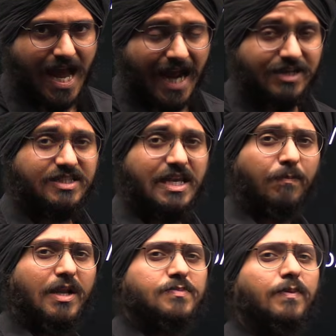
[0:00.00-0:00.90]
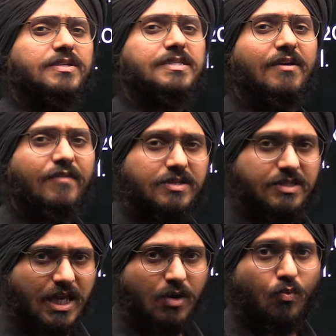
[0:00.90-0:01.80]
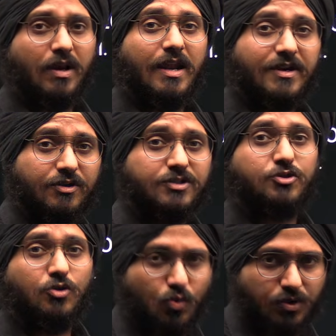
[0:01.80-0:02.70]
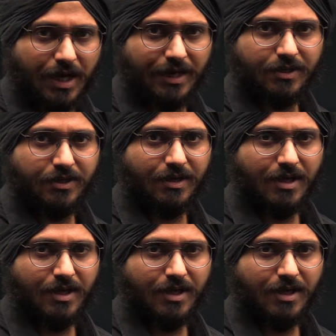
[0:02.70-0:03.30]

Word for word: and C++17 will let us do that.